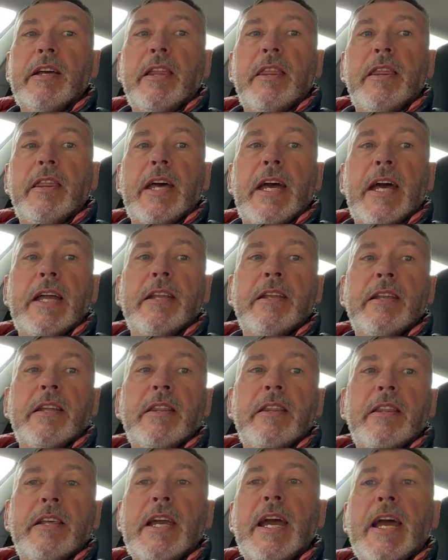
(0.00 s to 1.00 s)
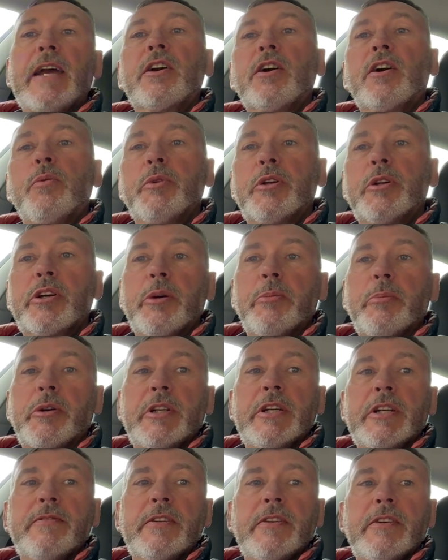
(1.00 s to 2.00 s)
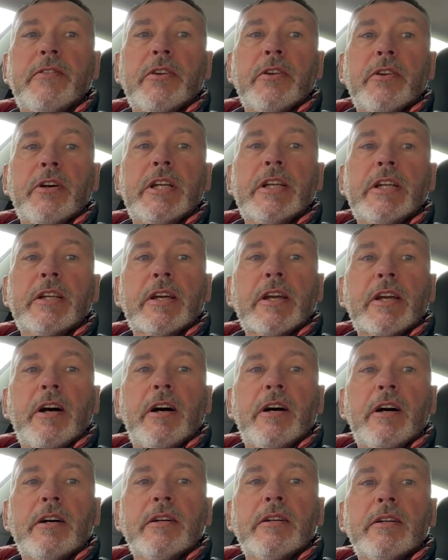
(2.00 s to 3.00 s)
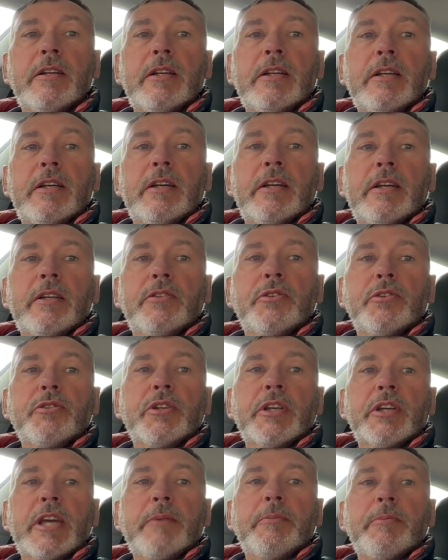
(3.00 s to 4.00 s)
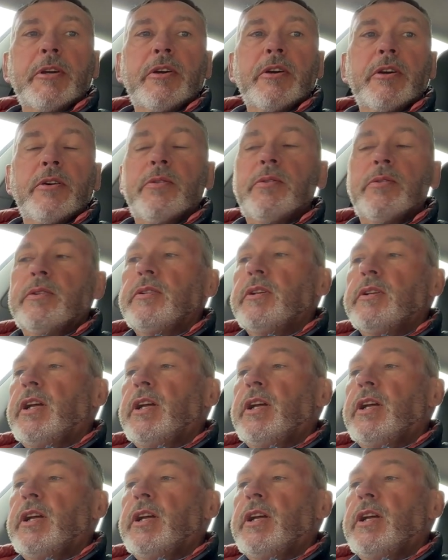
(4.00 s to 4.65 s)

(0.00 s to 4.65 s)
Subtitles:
then the aircon will come on even if you're not in the car, just to keep it cool.